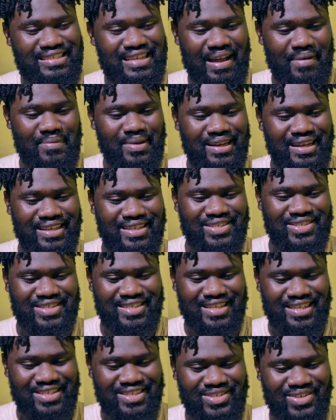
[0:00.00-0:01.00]
I mean,
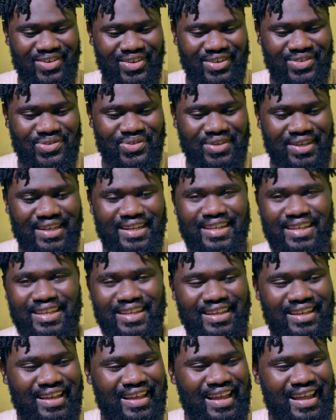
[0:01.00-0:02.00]
it's not
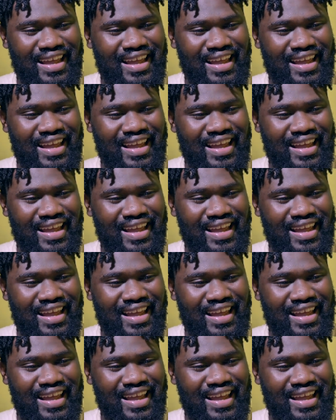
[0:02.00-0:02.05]
really